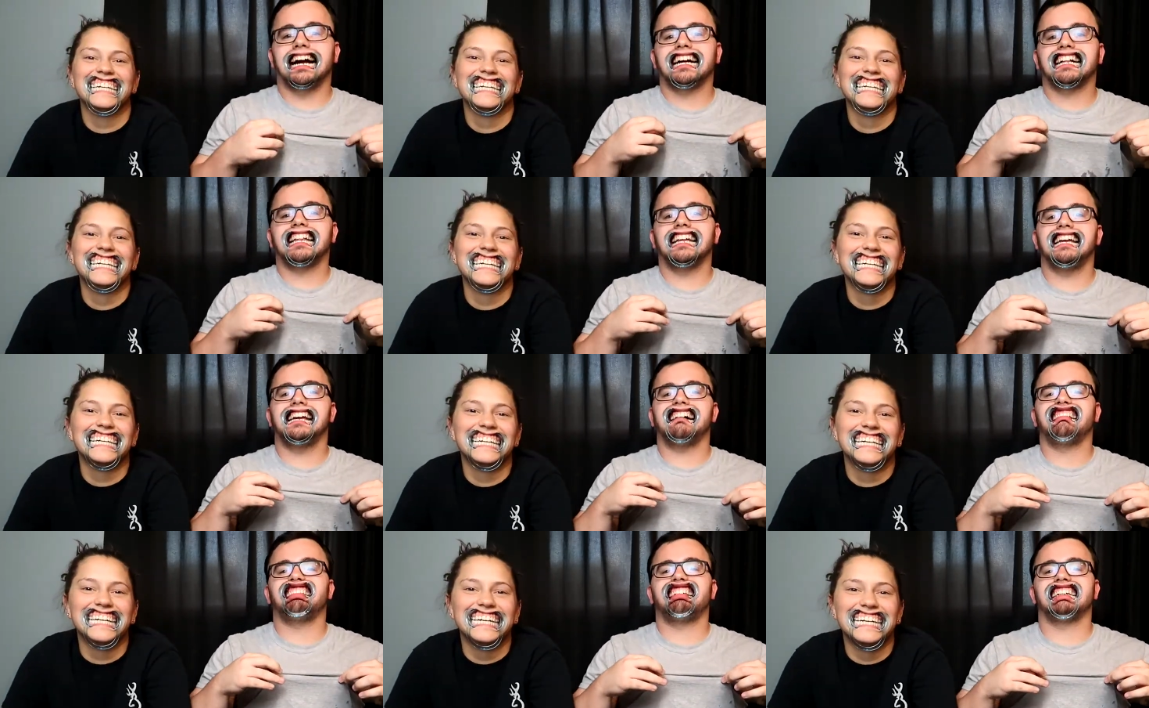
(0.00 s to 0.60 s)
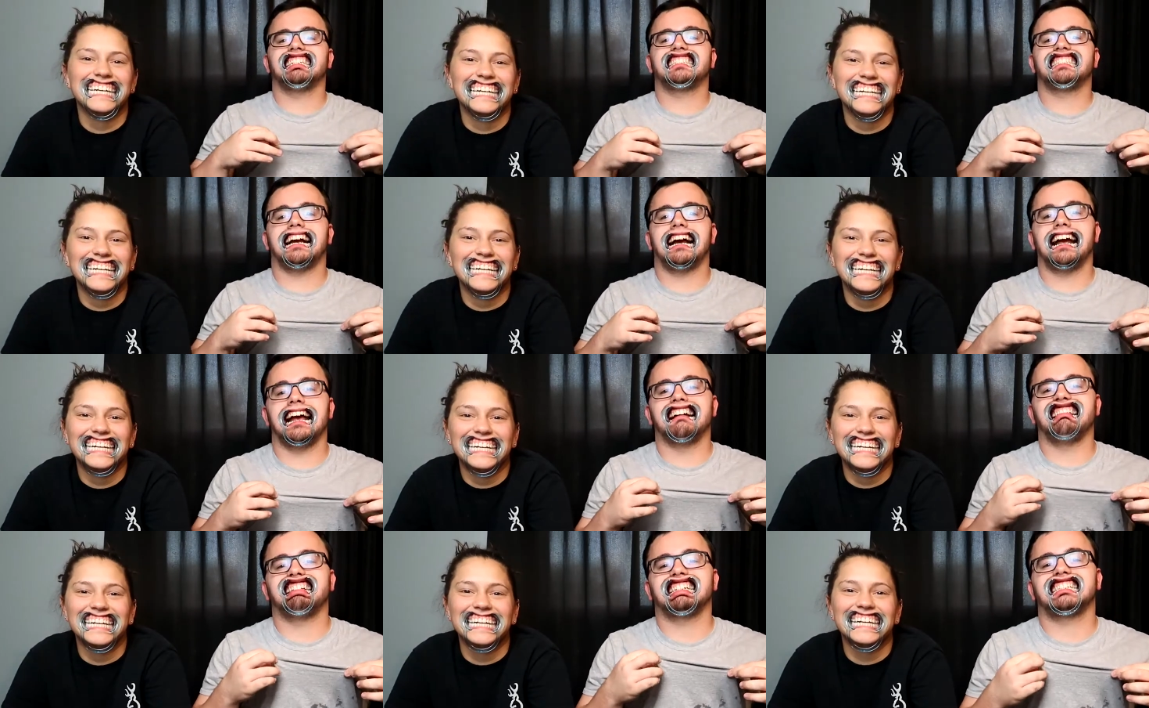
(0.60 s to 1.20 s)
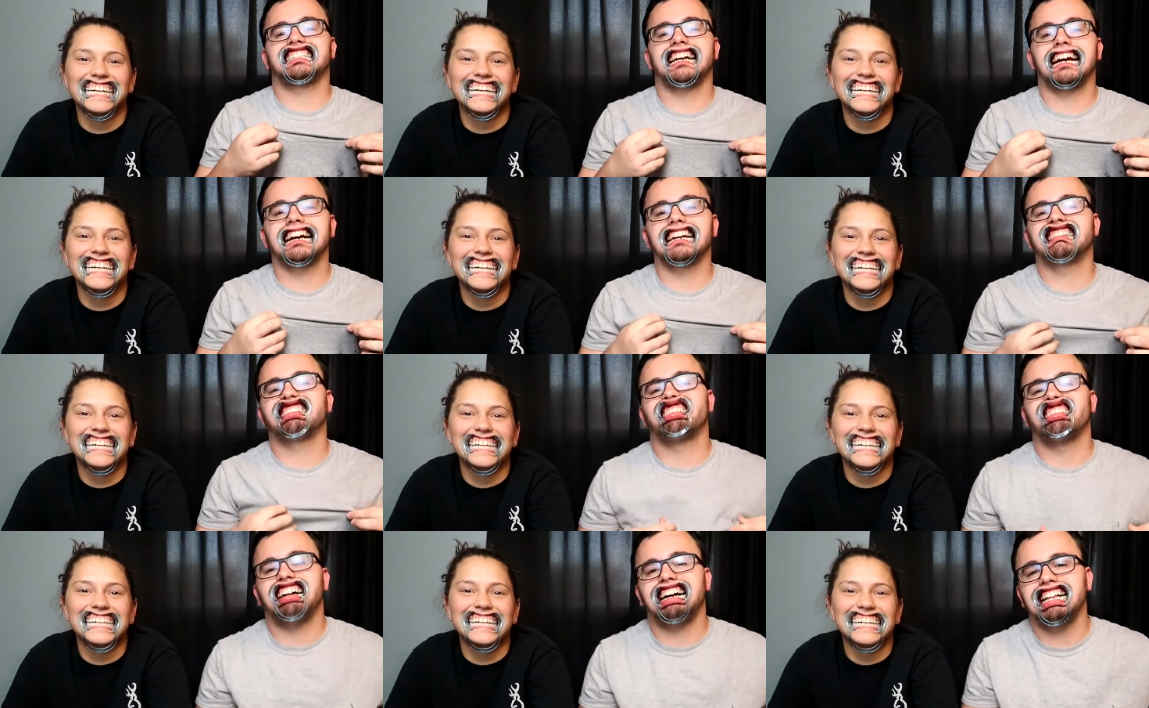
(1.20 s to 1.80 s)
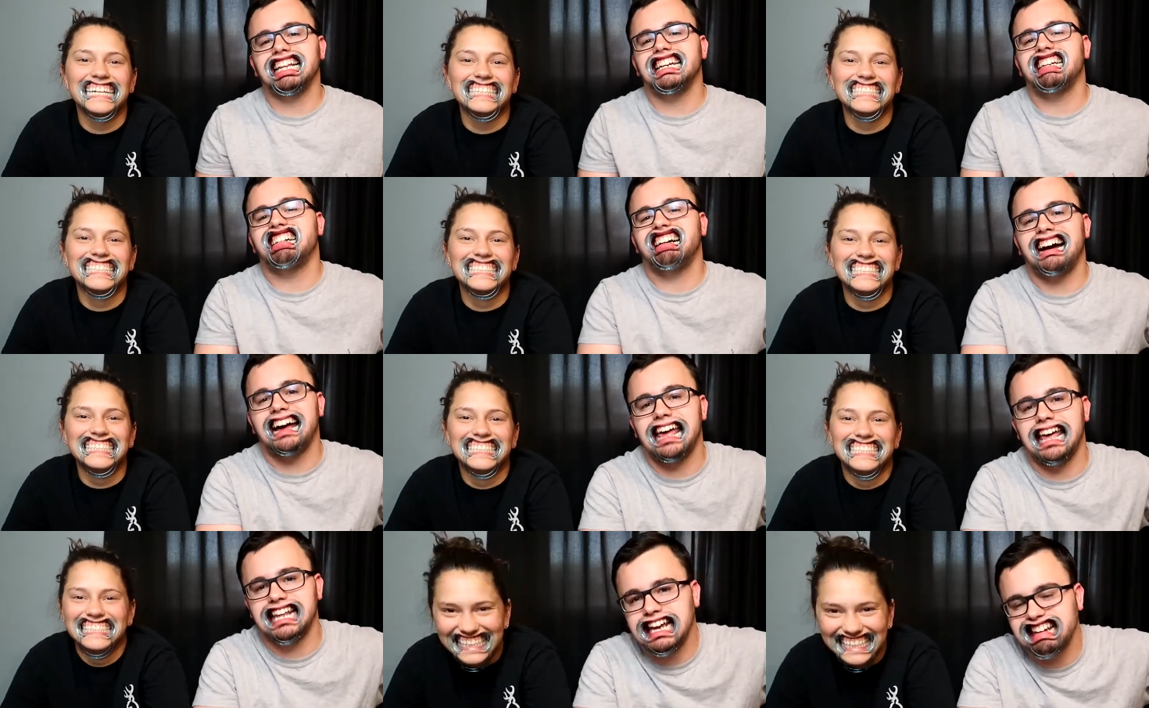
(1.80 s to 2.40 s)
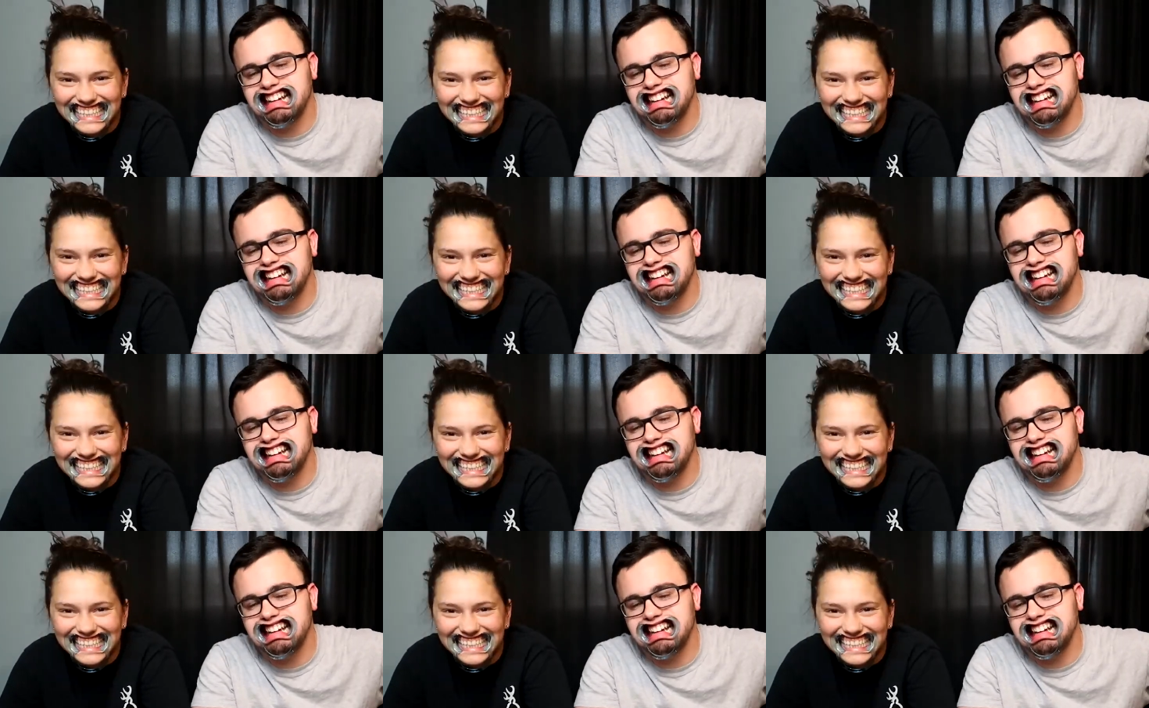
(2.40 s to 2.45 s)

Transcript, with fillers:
Speaker 1: I cleaned out my shirt and my shirt is totally light.